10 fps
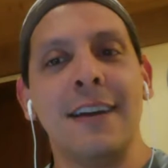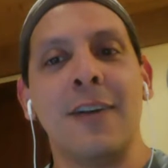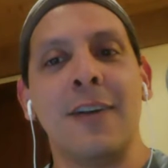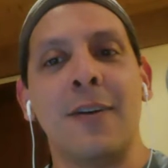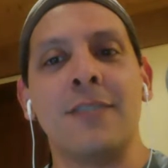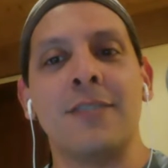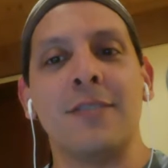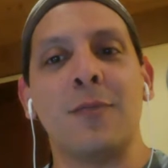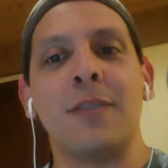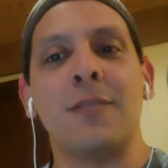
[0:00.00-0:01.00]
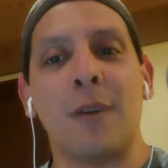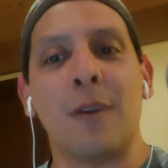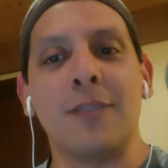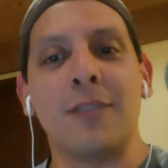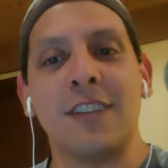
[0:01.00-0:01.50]
why don't
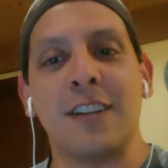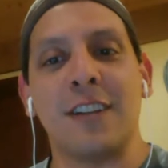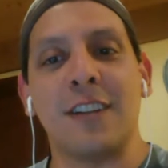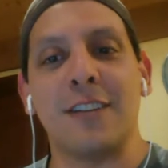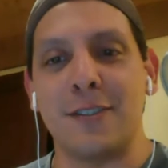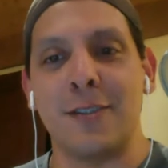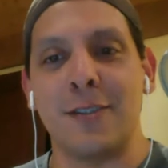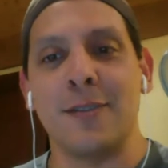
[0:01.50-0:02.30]
you tell us what you do?